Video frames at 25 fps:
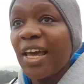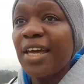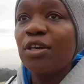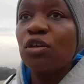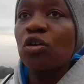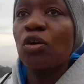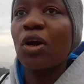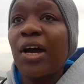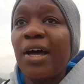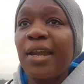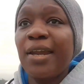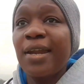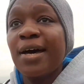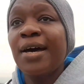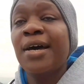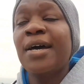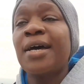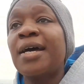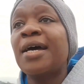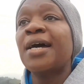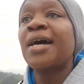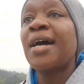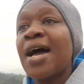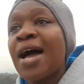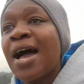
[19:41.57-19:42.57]
can
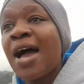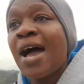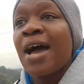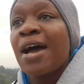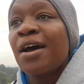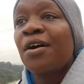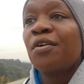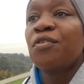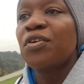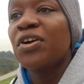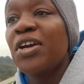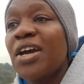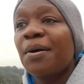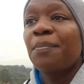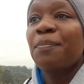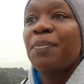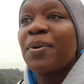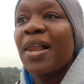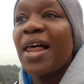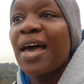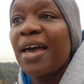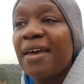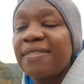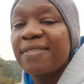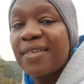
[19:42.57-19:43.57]

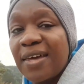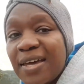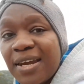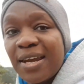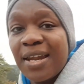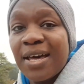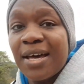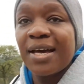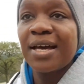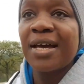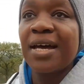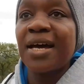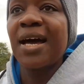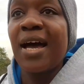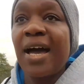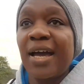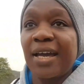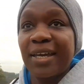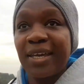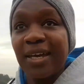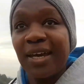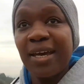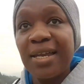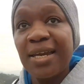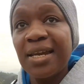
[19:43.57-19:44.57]
reapply then
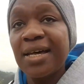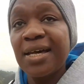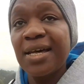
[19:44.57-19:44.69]
again